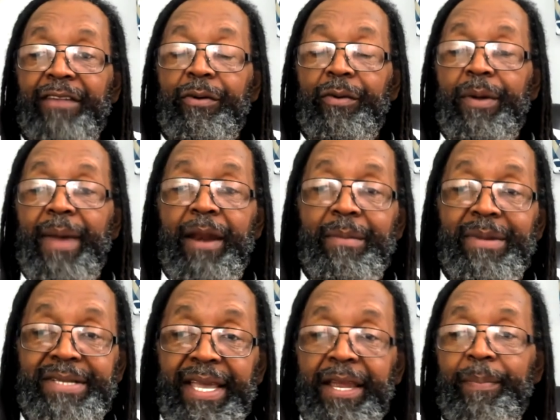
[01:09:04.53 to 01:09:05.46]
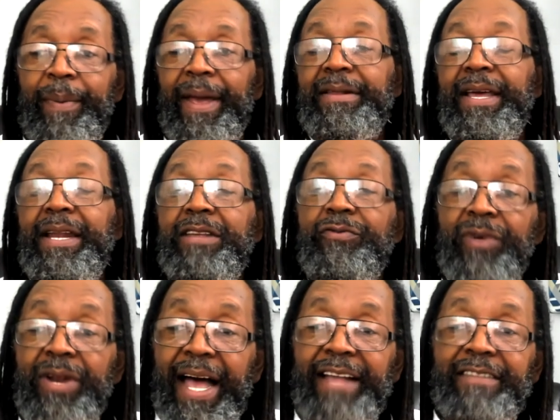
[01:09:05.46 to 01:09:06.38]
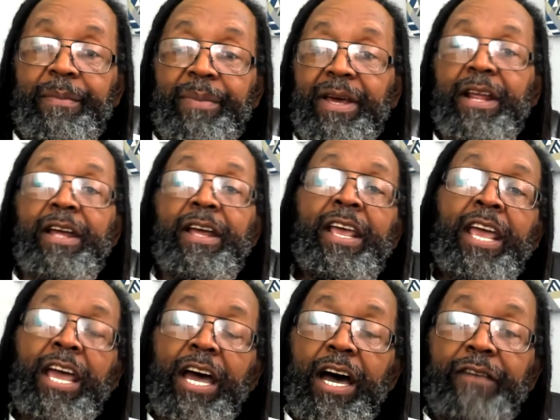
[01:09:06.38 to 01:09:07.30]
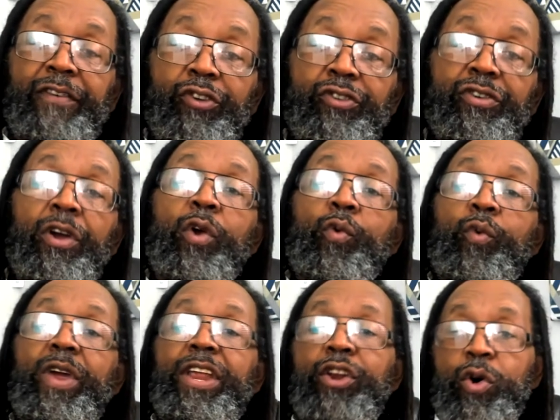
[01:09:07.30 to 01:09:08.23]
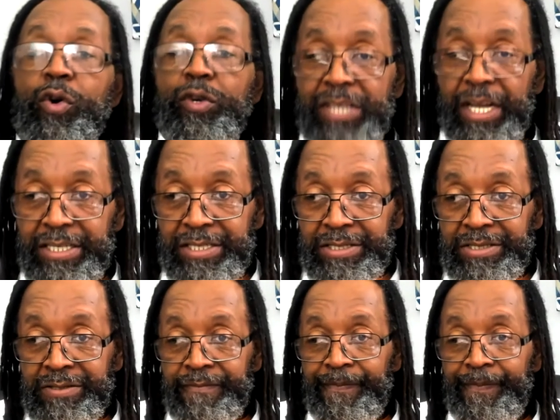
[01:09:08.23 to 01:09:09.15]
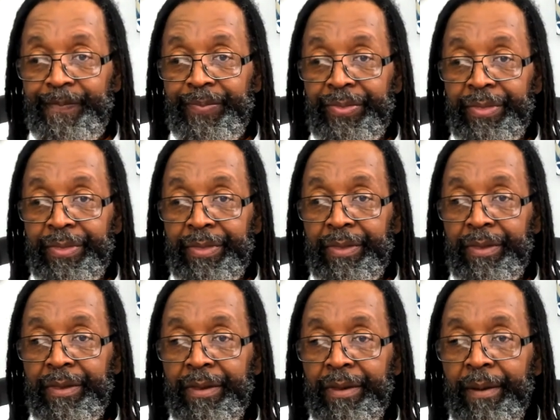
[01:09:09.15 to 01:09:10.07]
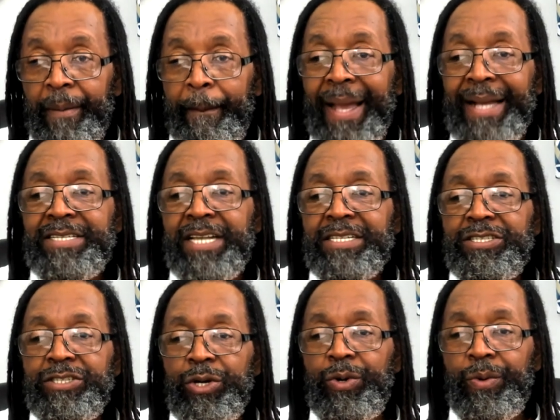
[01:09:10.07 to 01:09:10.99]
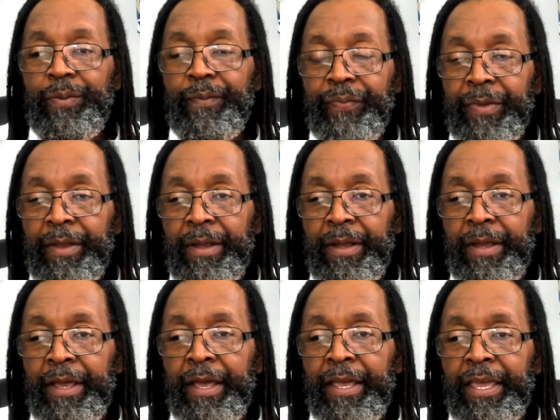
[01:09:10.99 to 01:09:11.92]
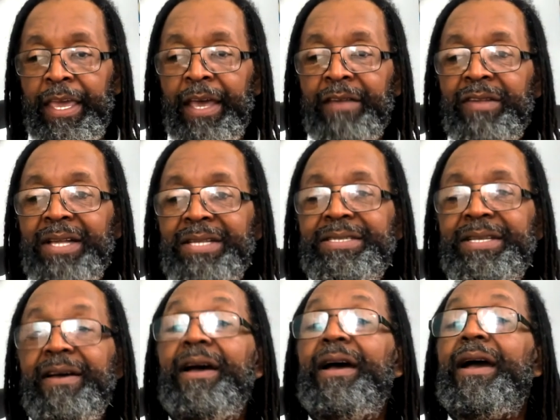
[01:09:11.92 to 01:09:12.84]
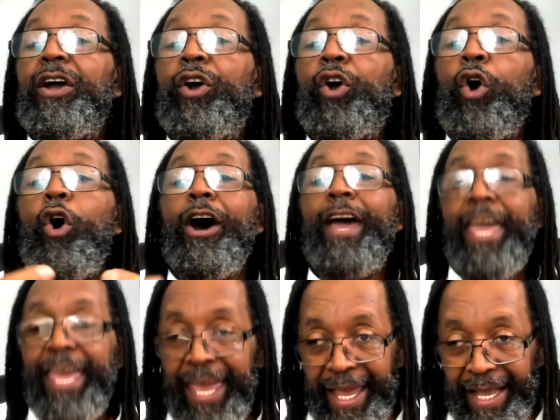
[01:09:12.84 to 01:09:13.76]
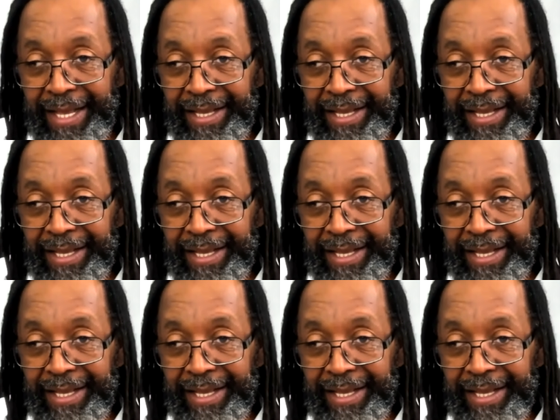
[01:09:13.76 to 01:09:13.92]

or we made a mistake in the past. Let us realize the blood of Yahushua renews us, makes us new, gives us the go-ahead